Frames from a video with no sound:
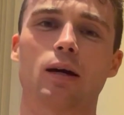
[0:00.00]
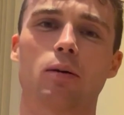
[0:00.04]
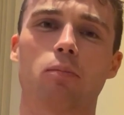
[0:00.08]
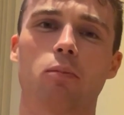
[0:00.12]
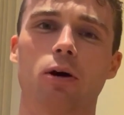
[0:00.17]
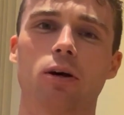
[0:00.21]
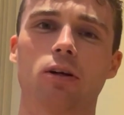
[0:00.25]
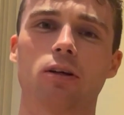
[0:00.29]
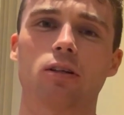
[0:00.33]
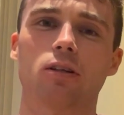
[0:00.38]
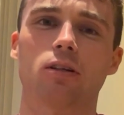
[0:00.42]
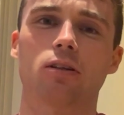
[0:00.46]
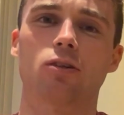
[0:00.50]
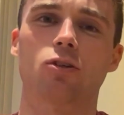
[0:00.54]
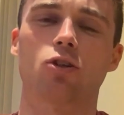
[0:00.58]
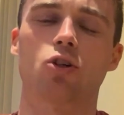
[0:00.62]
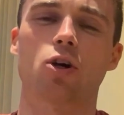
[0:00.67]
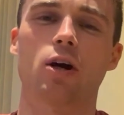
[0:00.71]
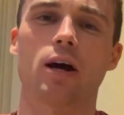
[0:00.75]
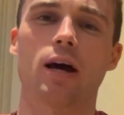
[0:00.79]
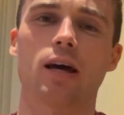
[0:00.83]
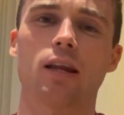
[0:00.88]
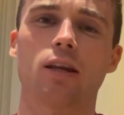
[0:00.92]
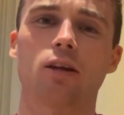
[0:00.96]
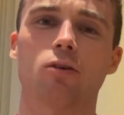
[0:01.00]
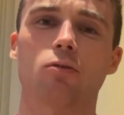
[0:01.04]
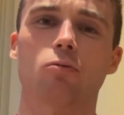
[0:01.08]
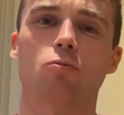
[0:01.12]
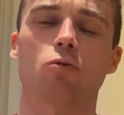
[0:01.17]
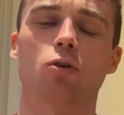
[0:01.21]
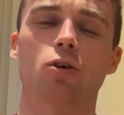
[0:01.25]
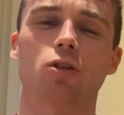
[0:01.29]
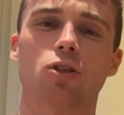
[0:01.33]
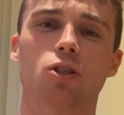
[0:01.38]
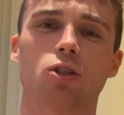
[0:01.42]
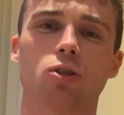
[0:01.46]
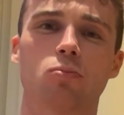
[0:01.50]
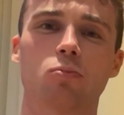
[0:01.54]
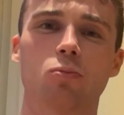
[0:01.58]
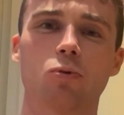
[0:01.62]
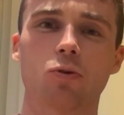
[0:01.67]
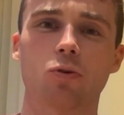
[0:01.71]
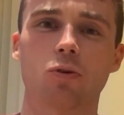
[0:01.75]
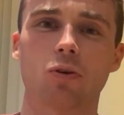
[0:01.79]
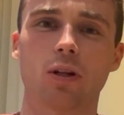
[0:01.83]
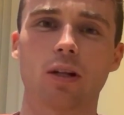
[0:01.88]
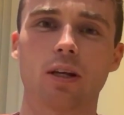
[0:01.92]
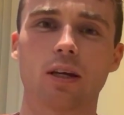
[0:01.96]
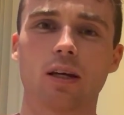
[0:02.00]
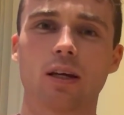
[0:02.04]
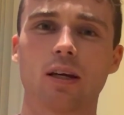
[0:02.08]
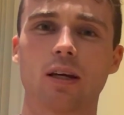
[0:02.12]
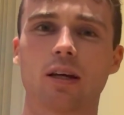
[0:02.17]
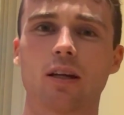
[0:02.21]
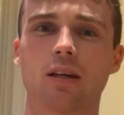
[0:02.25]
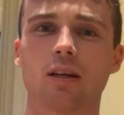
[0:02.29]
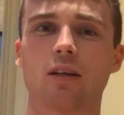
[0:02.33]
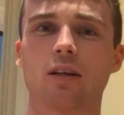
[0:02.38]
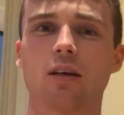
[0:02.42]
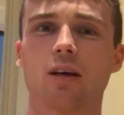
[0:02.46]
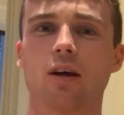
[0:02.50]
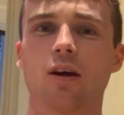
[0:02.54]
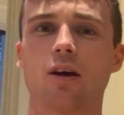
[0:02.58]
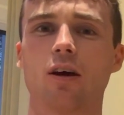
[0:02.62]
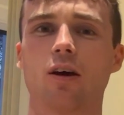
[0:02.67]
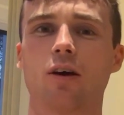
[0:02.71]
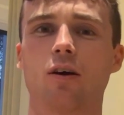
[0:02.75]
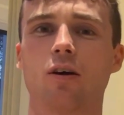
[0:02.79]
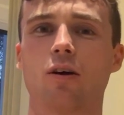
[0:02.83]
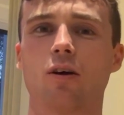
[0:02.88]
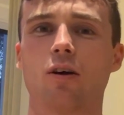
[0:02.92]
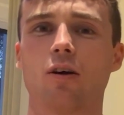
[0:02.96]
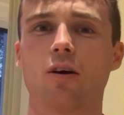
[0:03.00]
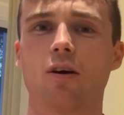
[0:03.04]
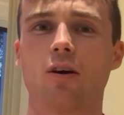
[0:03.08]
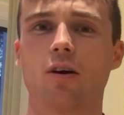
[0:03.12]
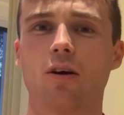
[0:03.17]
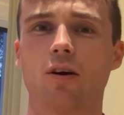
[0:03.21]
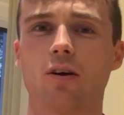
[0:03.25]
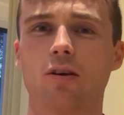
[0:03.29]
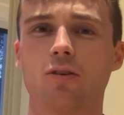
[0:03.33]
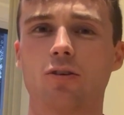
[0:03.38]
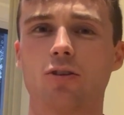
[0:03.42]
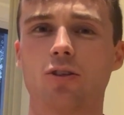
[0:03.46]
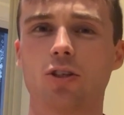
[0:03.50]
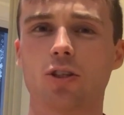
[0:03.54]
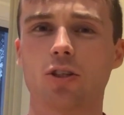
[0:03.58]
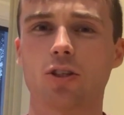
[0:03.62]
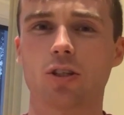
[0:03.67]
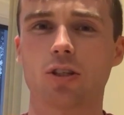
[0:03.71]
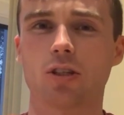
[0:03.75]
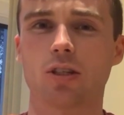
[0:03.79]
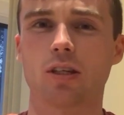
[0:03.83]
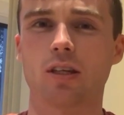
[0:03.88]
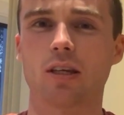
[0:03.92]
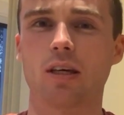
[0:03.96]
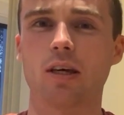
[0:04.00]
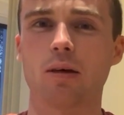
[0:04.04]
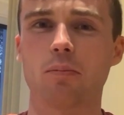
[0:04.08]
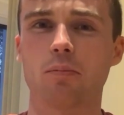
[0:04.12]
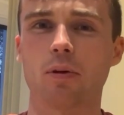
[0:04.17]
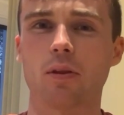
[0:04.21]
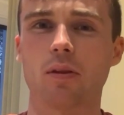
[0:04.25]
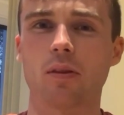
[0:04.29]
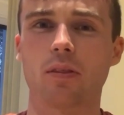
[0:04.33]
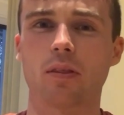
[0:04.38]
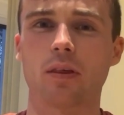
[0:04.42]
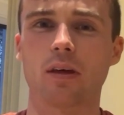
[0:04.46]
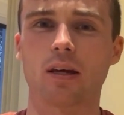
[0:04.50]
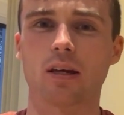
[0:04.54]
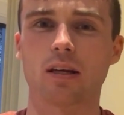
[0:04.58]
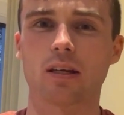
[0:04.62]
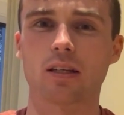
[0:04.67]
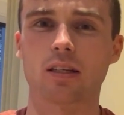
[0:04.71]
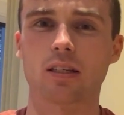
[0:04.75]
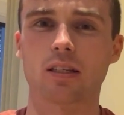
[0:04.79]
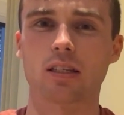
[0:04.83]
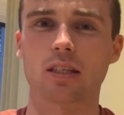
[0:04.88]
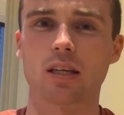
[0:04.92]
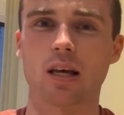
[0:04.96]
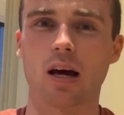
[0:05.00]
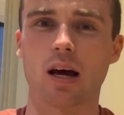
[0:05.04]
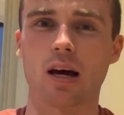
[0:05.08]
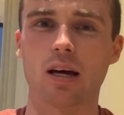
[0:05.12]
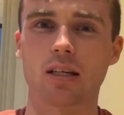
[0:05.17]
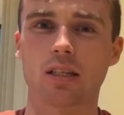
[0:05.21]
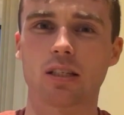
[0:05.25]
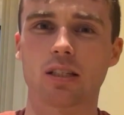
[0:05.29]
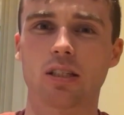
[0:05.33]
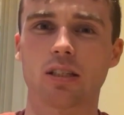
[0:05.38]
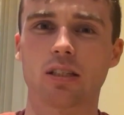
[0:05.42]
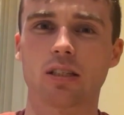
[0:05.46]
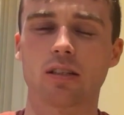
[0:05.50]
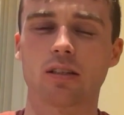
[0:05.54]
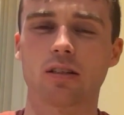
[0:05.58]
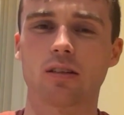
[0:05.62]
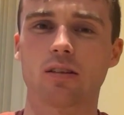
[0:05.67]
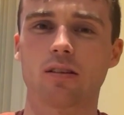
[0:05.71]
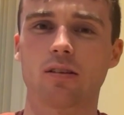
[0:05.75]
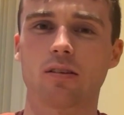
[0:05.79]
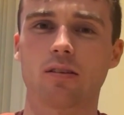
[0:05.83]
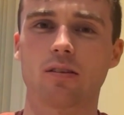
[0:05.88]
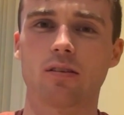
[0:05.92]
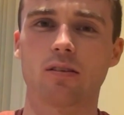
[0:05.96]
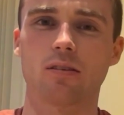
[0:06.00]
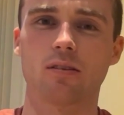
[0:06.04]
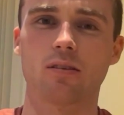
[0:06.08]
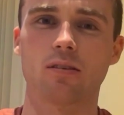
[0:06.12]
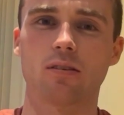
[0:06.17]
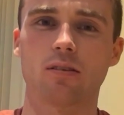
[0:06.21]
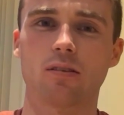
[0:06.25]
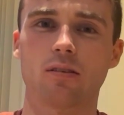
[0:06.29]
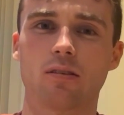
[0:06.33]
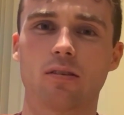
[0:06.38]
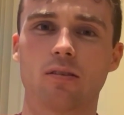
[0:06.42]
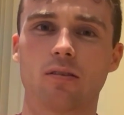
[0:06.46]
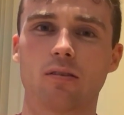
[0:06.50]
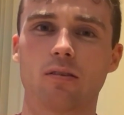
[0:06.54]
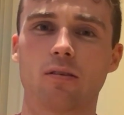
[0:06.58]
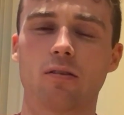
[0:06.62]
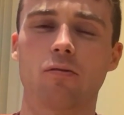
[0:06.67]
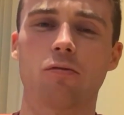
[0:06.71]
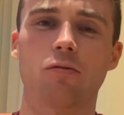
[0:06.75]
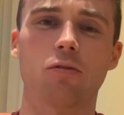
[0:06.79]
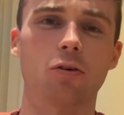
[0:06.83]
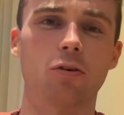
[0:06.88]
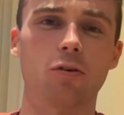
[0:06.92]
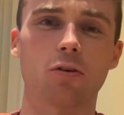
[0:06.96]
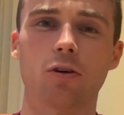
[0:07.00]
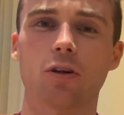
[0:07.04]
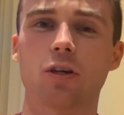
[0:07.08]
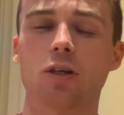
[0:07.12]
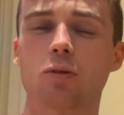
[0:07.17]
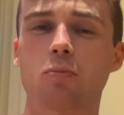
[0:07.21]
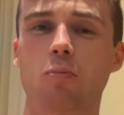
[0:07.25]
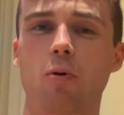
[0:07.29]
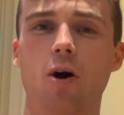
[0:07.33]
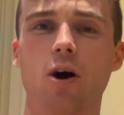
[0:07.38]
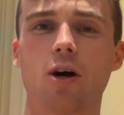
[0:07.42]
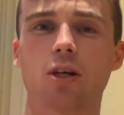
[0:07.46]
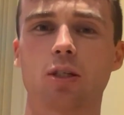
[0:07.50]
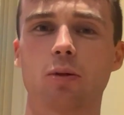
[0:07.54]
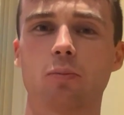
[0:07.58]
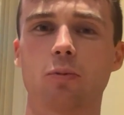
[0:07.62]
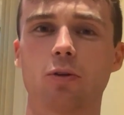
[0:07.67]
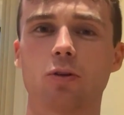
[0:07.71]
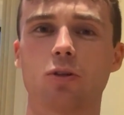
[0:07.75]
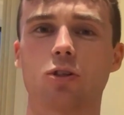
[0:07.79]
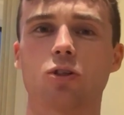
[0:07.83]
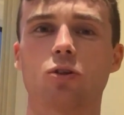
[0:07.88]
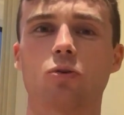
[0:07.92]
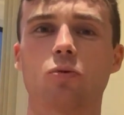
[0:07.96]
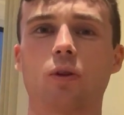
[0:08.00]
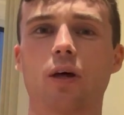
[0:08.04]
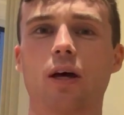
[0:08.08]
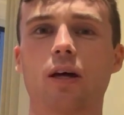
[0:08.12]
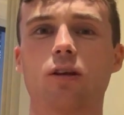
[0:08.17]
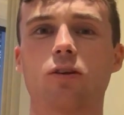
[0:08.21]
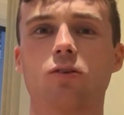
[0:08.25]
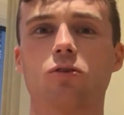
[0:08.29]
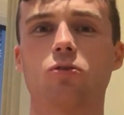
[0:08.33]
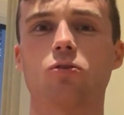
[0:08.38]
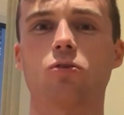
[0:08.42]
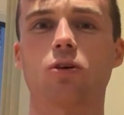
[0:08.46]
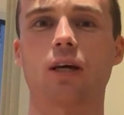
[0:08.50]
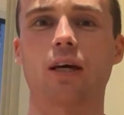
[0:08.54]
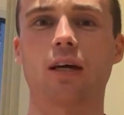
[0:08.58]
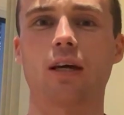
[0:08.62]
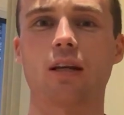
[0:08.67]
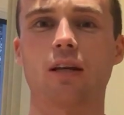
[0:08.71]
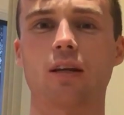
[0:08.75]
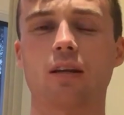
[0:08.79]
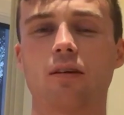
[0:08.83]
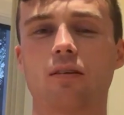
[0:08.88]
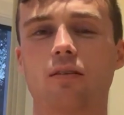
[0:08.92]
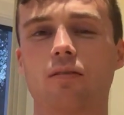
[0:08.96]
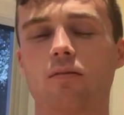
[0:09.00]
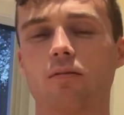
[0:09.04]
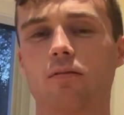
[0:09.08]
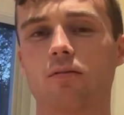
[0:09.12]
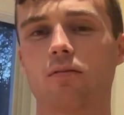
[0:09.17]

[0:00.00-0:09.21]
about trying to run smoothly and just keeping things as fluid as possible so that you can